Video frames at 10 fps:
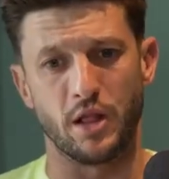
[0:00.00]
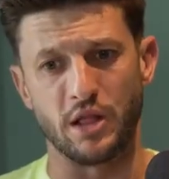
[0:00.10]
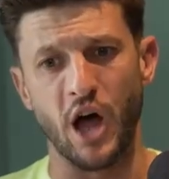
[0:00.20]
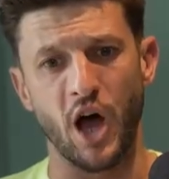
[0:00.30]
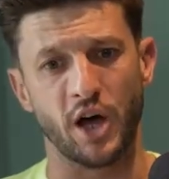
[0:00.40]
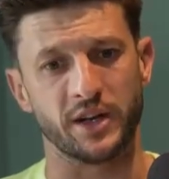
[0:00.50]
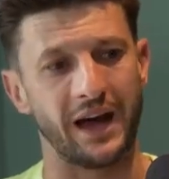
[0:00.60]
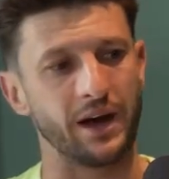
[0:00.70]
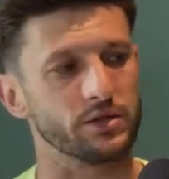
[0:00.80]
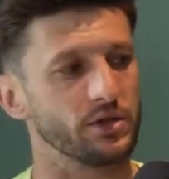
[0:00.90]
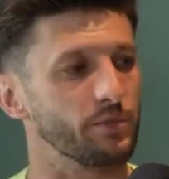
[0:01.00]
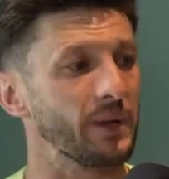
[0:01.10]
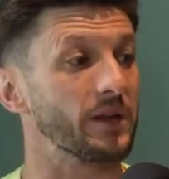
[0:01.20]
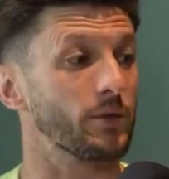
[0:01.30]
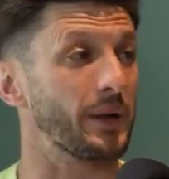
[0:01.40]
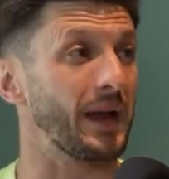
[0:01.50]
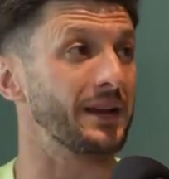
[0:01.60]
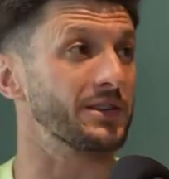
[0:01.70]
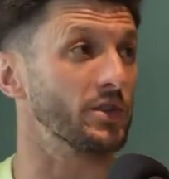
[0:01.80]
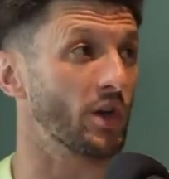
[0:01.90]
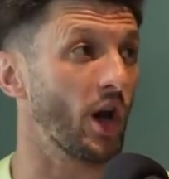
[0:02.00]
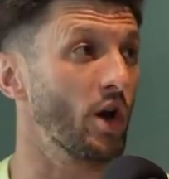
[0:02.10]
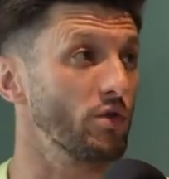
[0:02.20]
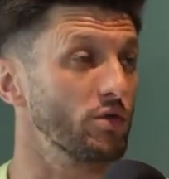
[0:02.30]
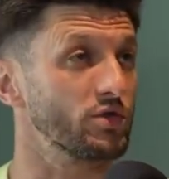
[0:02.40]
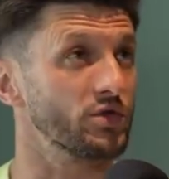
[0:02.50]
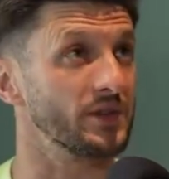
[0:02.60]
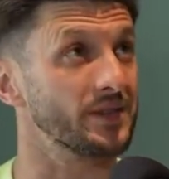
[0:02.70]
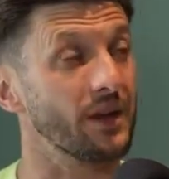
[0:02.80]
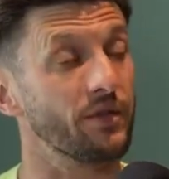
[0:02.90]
learn how to speak to players as a coach is